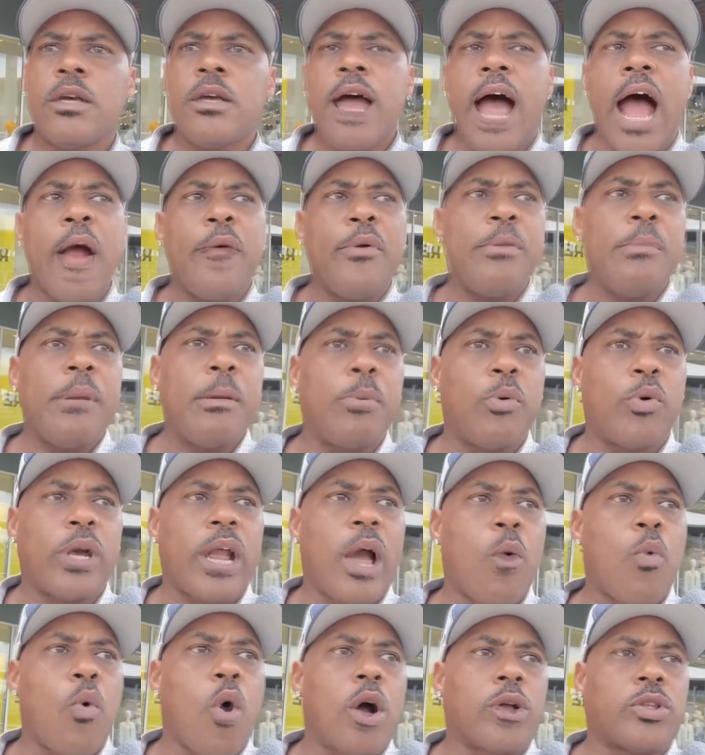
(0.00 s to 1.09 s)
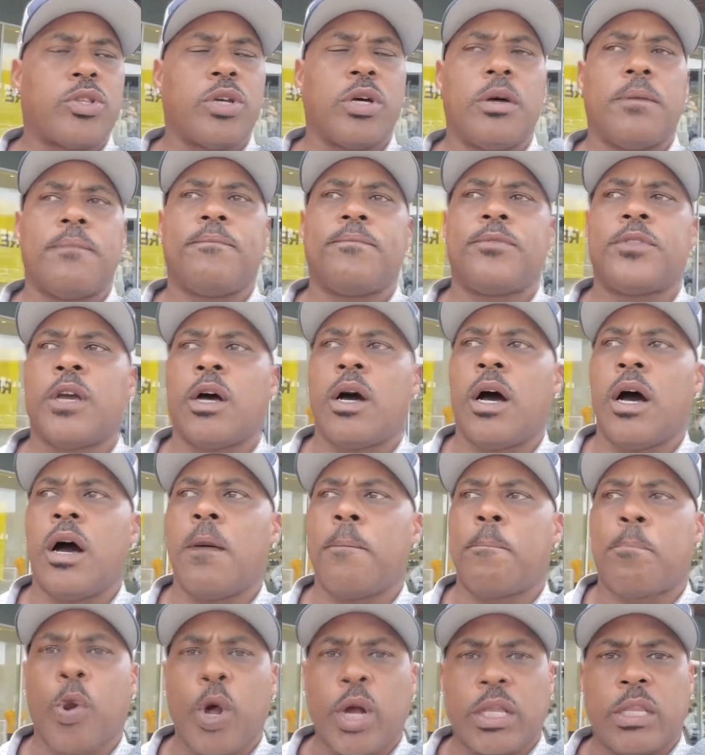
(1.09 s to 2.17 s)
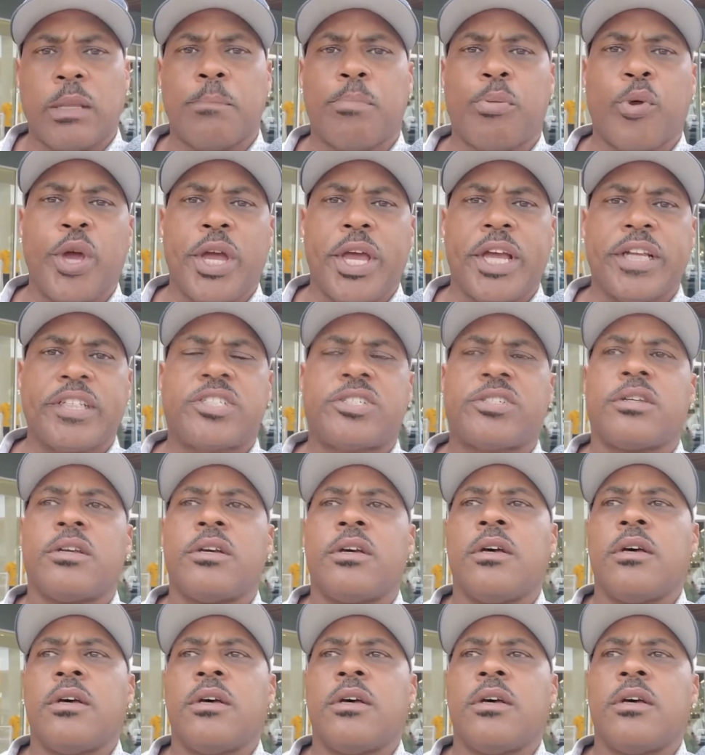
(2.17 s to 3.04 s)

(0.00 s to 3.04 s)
I remember when I walked the Brooklyn Bridge,